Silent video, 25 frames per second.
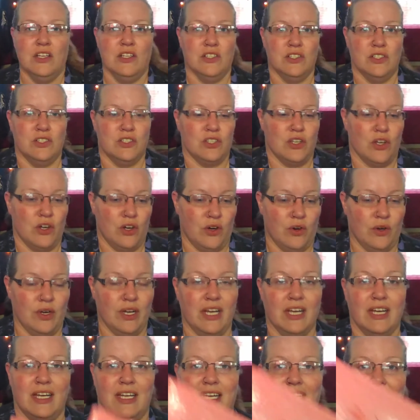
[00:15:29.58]
So
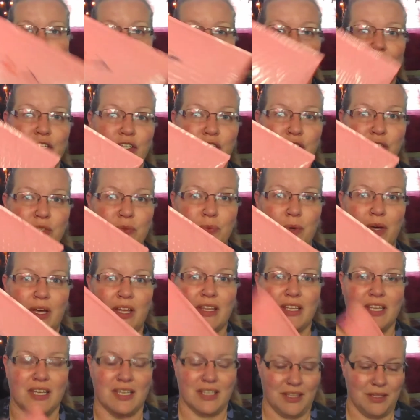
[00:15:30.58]
here's
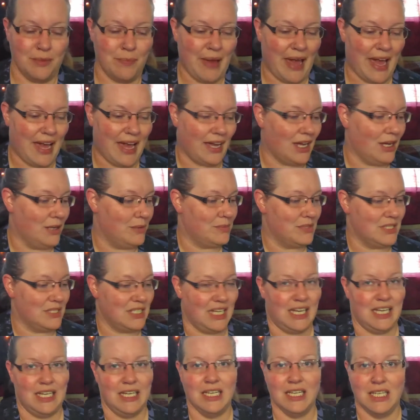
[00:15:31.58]
what the bag comes
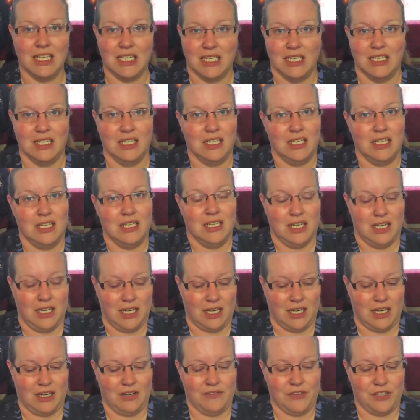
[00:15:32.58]
in
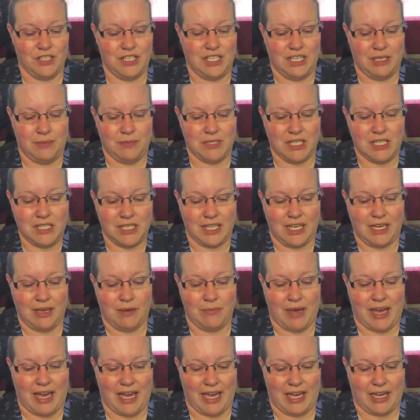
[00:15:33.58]
uh, for the Ipsy
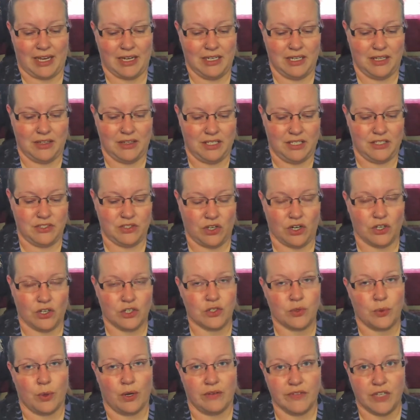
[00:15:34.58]
Glam Bag. Now these are
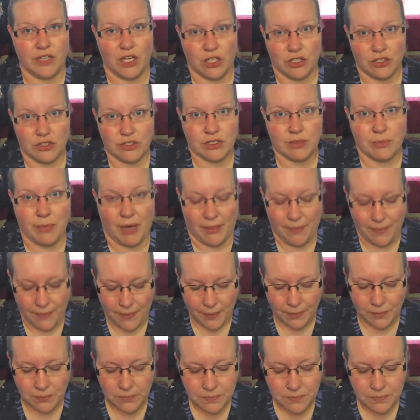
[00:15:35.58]
$12 a month.